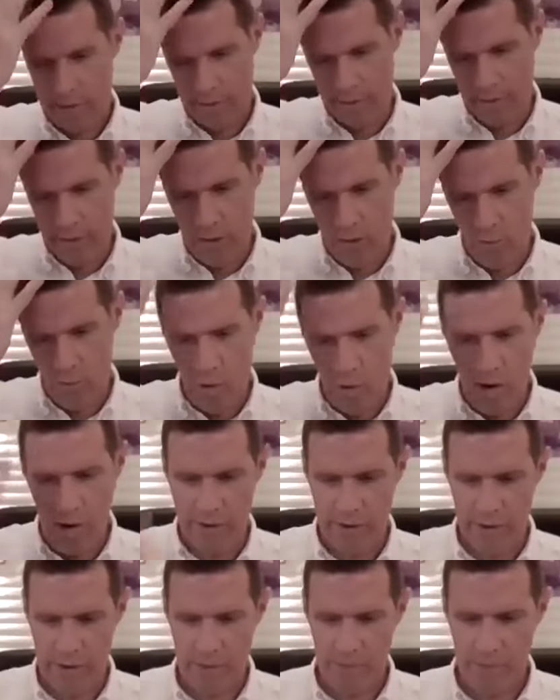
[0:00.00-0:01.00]
Okay, so
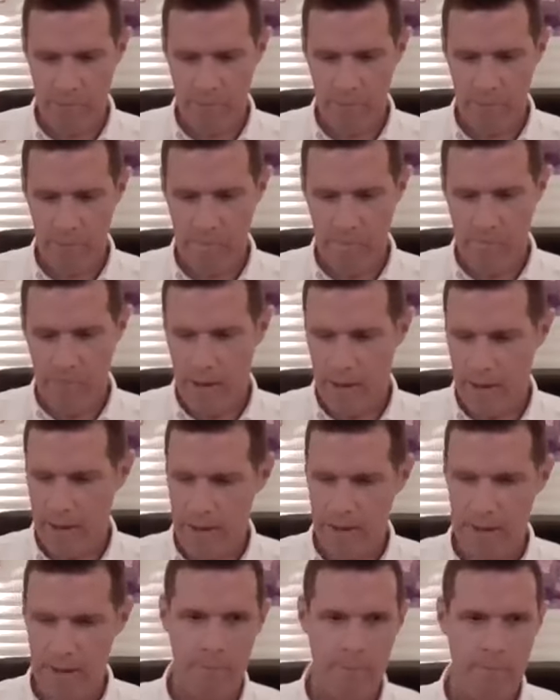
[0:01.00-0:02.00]
the inner
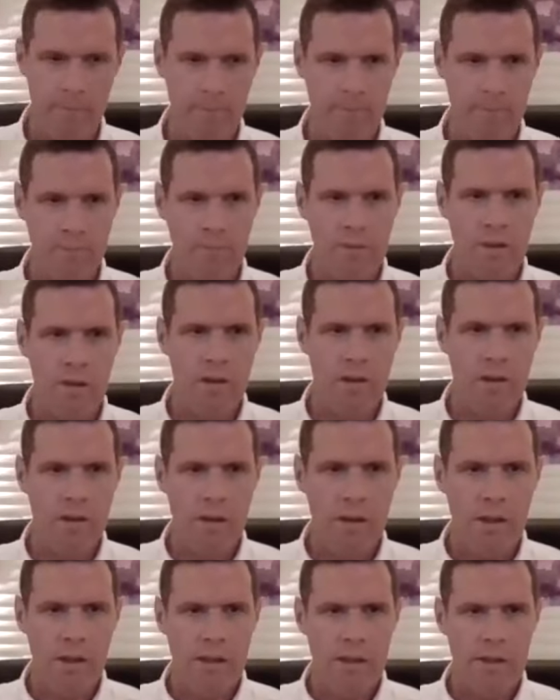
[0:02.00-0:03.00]
warrior,
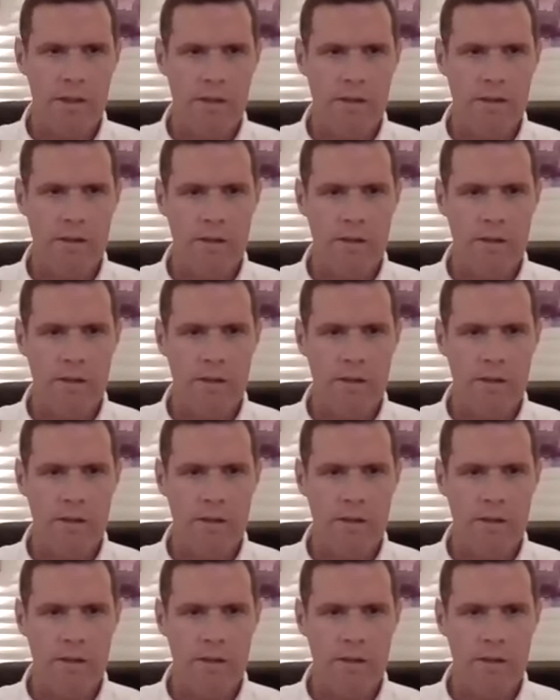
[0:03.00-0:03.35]
the